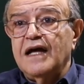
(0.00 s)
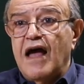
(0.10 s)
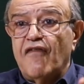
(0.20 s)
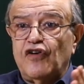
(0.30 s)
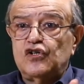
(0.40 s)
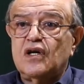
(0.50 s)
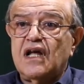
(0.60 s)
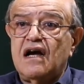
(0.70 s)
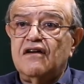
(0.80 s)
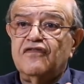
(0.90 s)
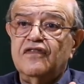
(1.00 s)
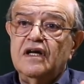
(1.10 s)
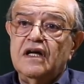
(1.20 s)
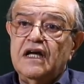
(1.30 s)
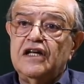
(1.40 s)
a photograph
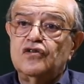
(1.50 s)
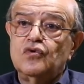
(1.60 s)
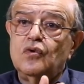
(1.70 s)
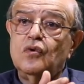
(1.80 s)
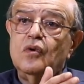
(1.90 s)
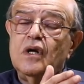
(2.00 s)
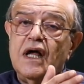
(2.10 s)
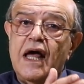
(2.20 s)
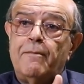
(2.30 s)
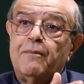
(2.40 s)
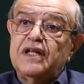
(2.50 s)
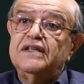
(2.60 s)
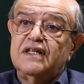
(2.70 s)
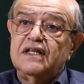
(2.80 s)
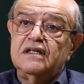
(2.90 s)
into a
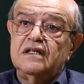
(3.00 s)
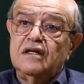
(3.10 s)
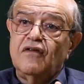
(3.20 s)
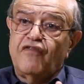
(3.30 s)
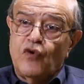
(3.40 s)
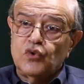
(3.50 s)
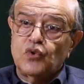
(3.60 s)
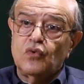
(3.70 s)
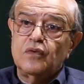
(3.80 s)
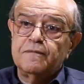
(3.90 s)
printed photo.